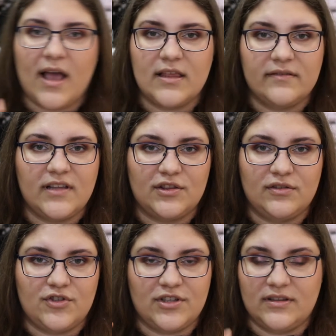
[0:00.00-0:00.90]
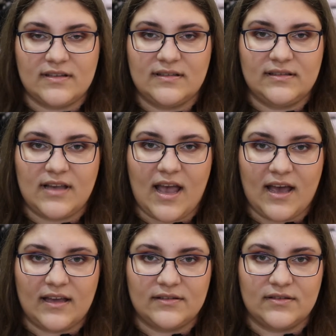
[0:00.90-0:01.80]
love that she doesn't
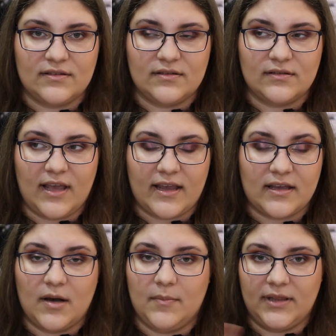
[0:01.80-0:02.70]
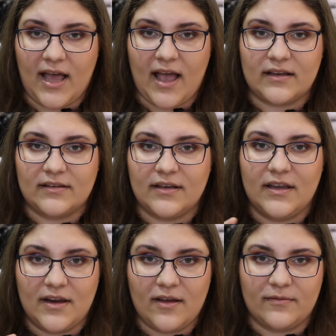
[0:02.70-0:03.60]
add like a black
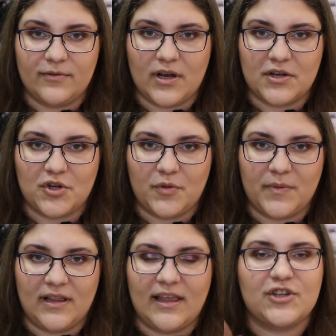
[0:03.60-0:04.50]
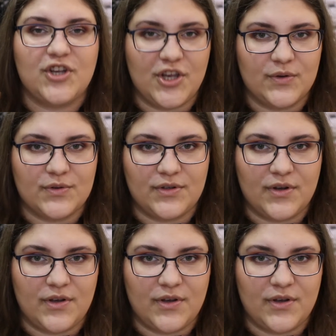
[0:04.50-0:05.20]
in every eyeshadow palette like she used to, you